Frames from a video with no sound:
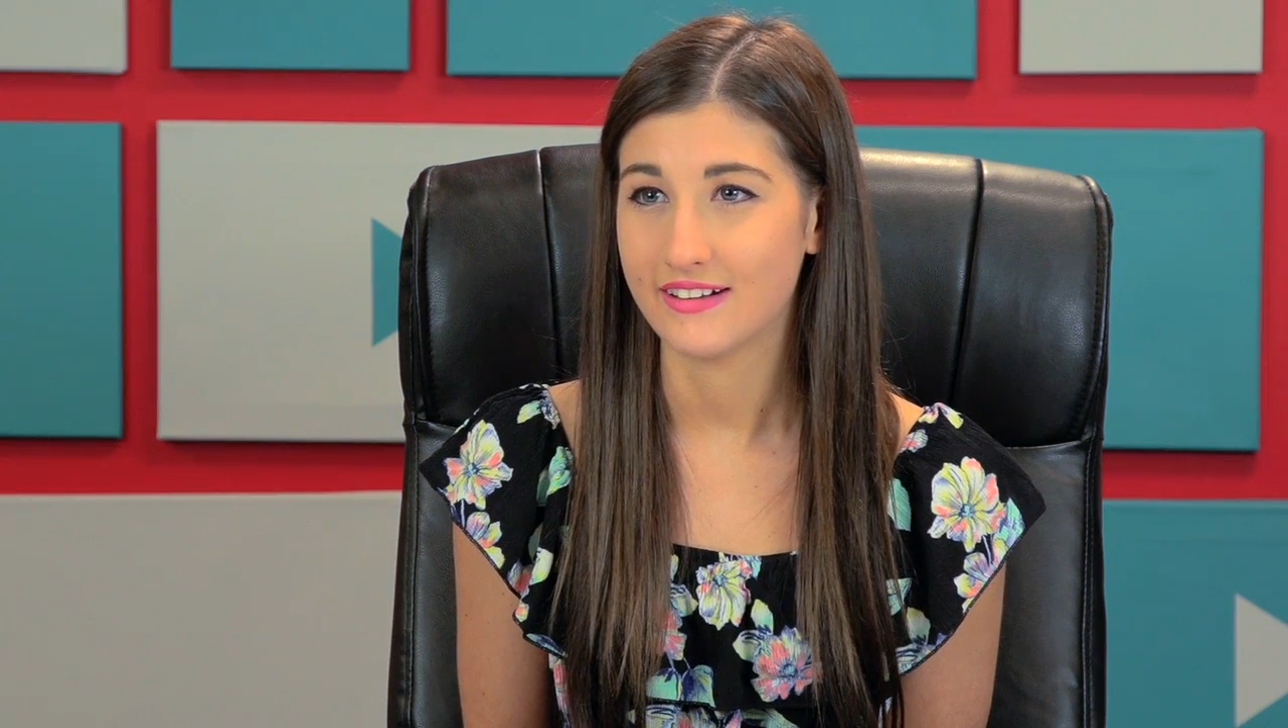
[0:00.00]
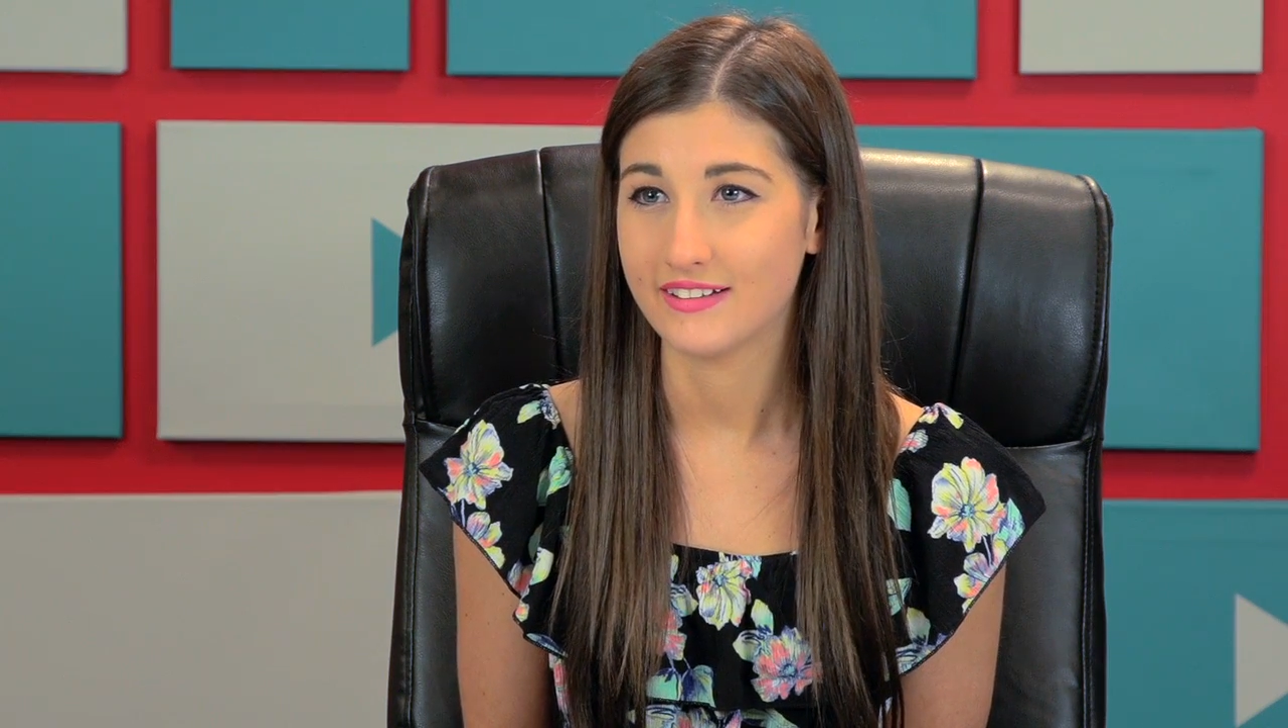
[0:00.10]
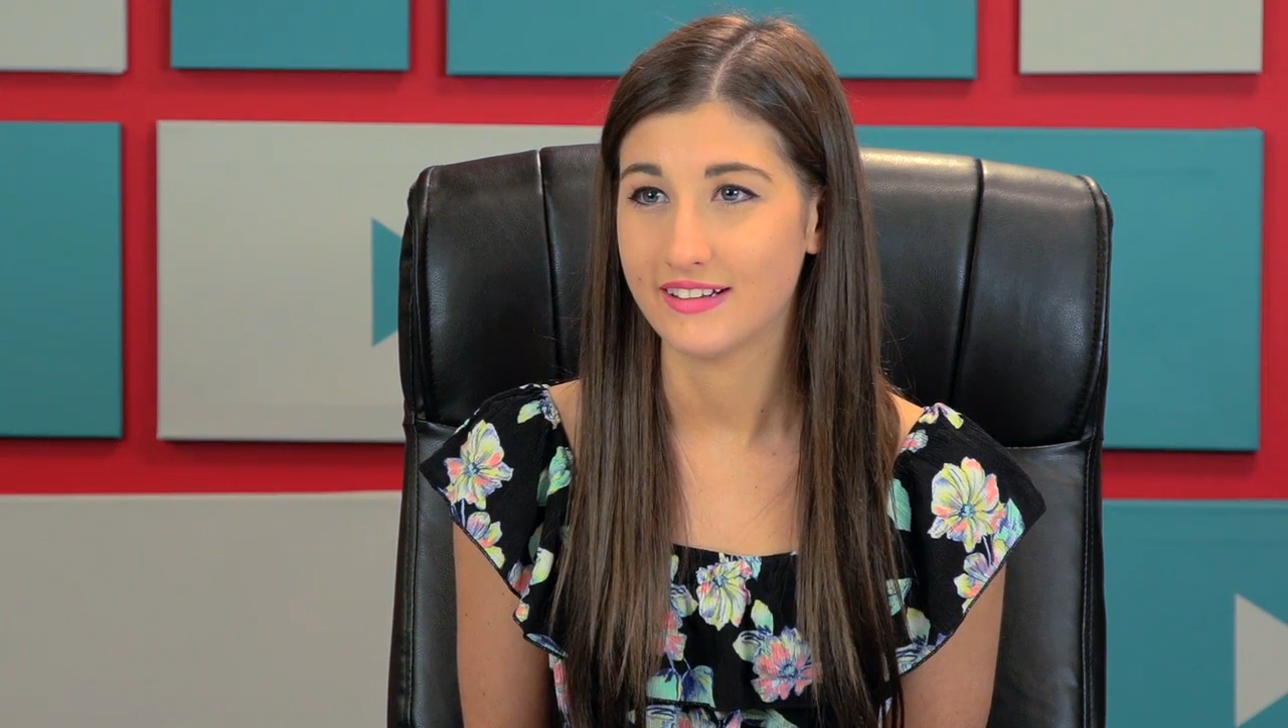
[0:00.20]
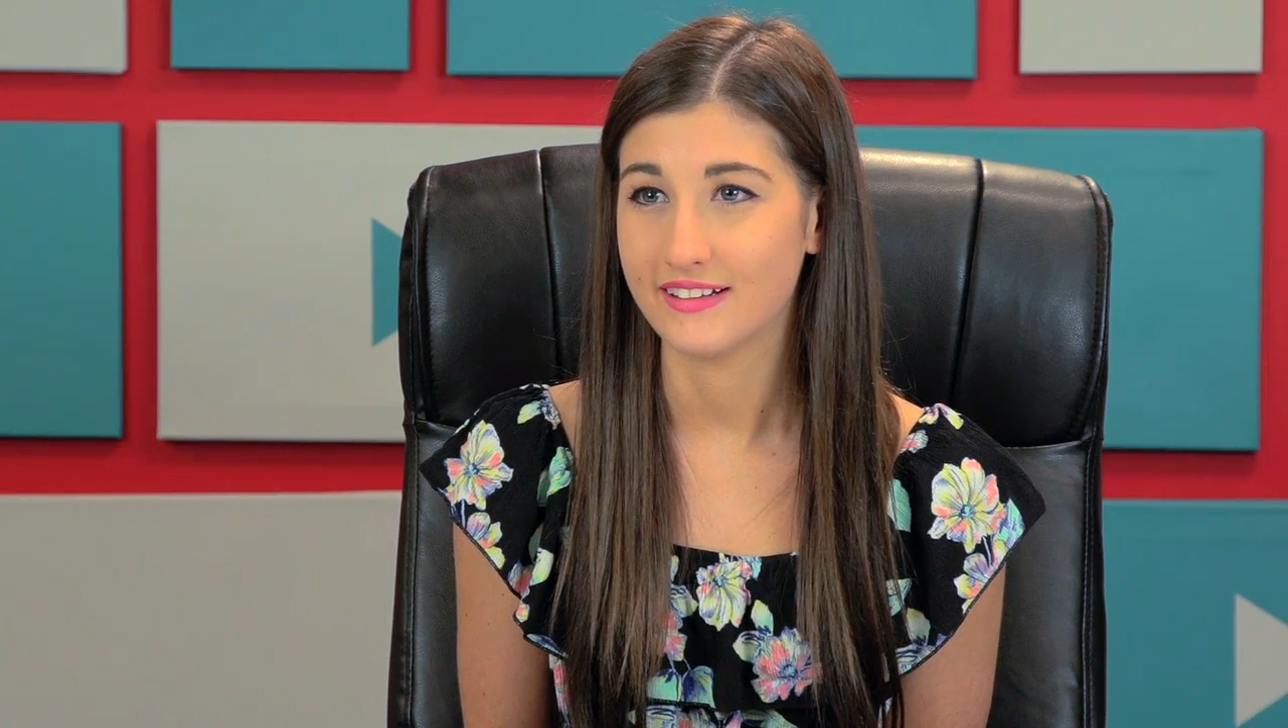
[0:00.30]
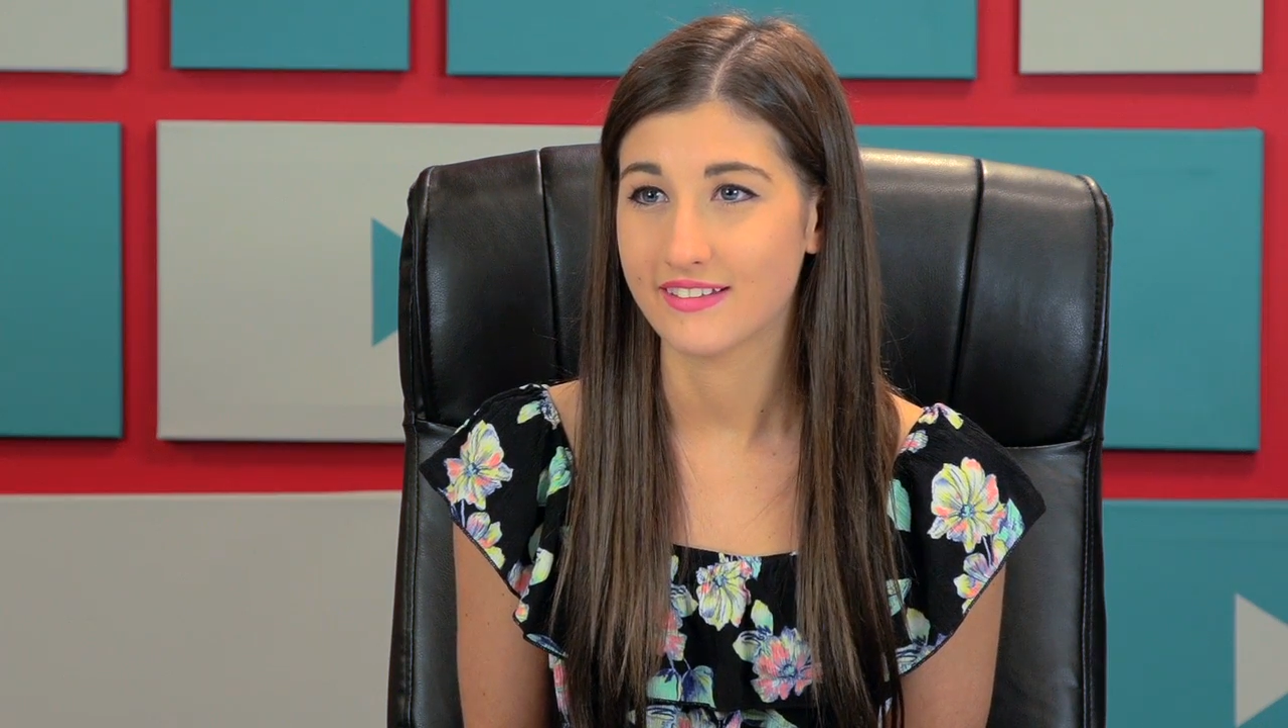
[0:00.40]
it
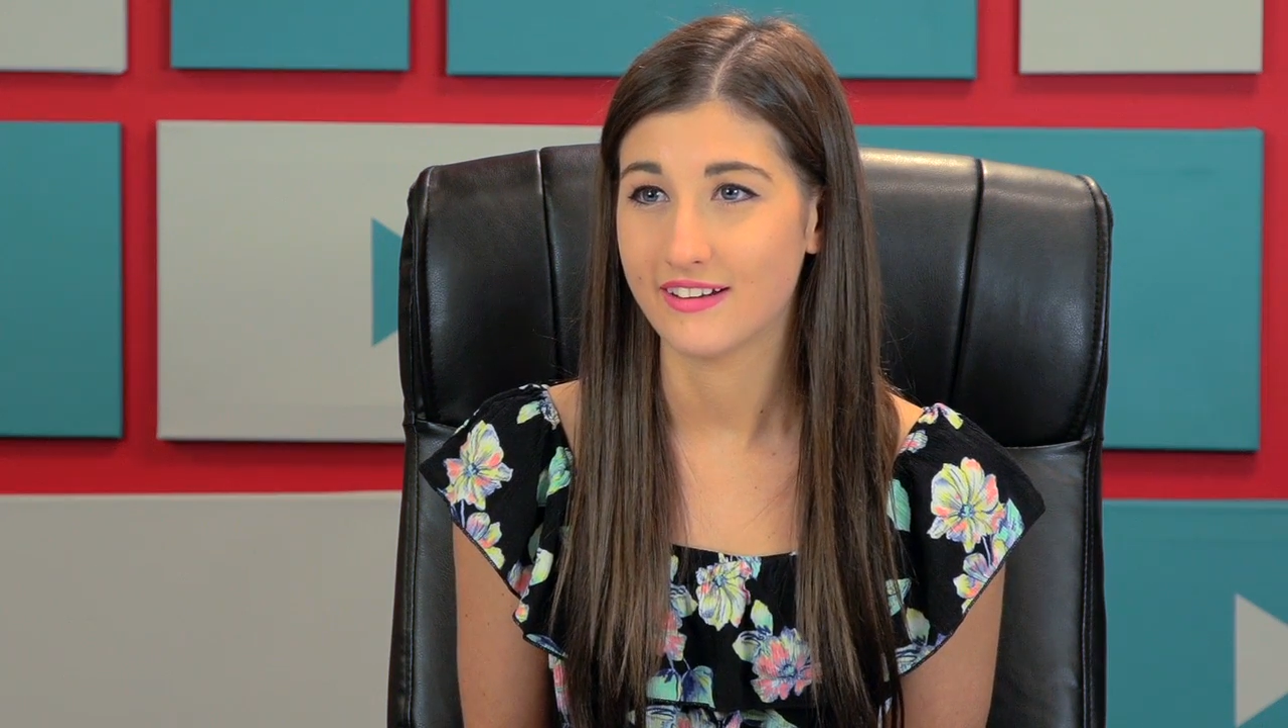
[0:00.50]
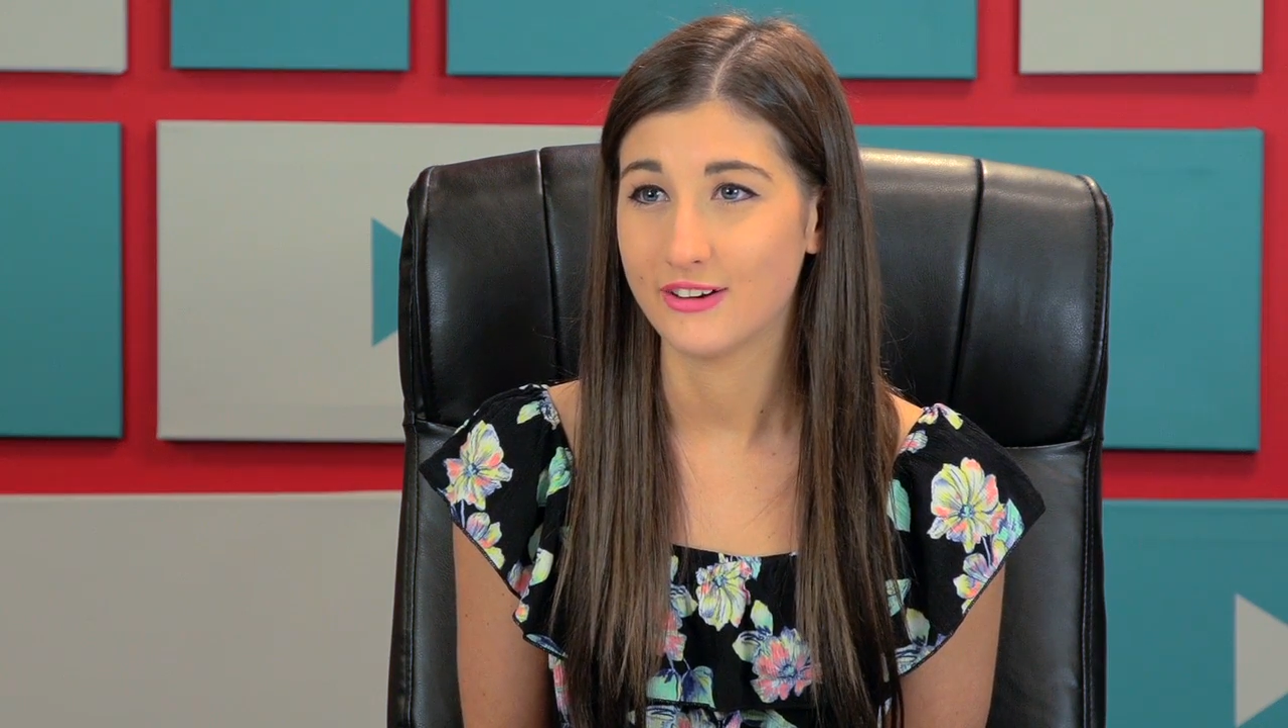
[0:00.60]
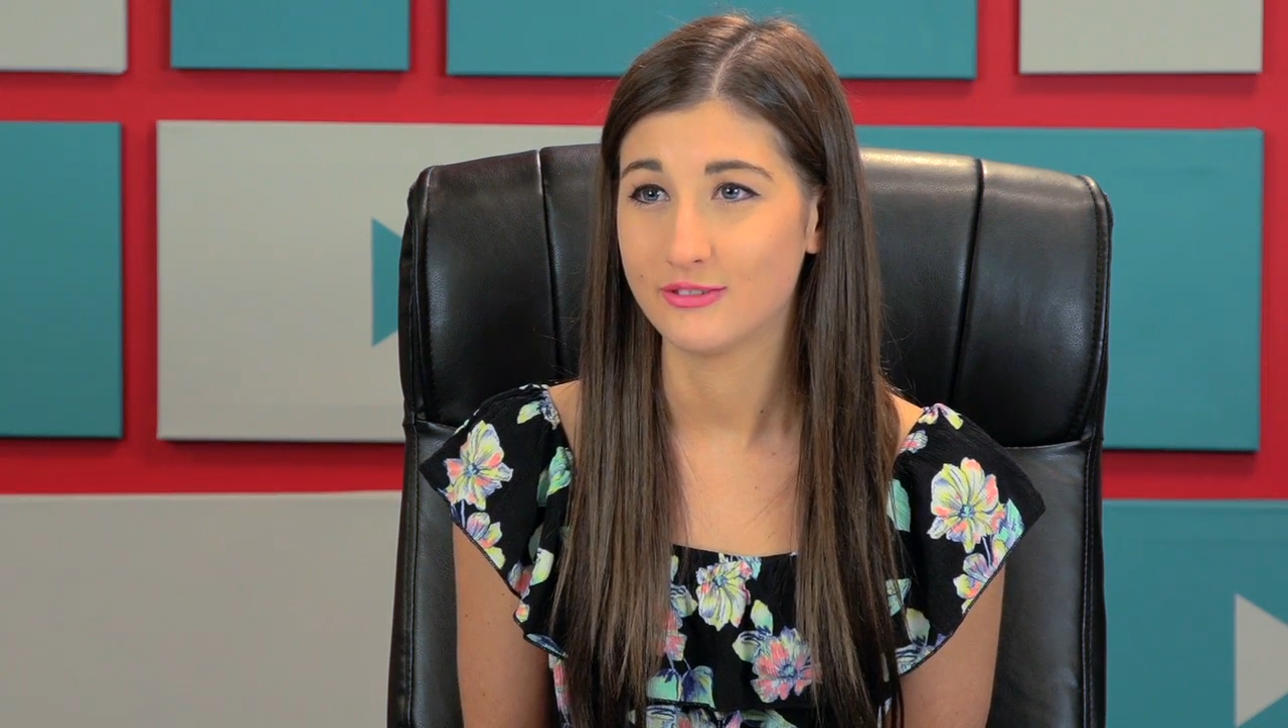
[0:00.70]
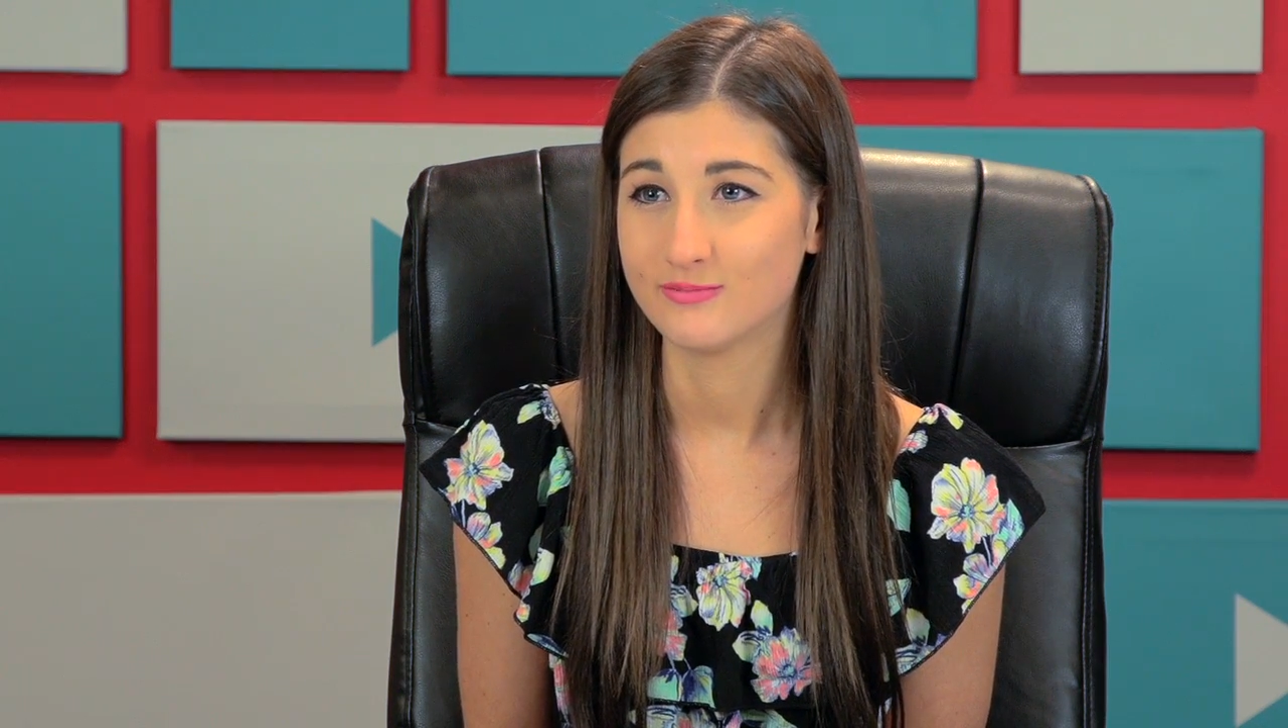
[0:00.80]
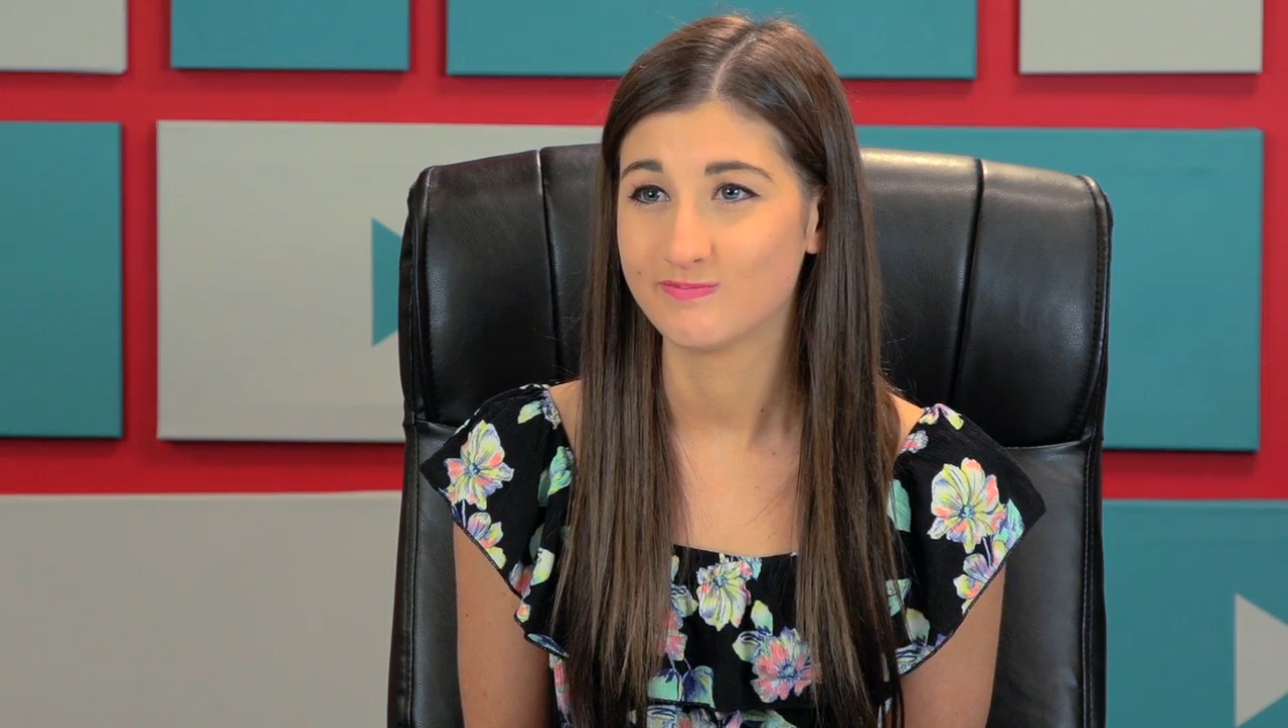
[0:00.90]
on here though.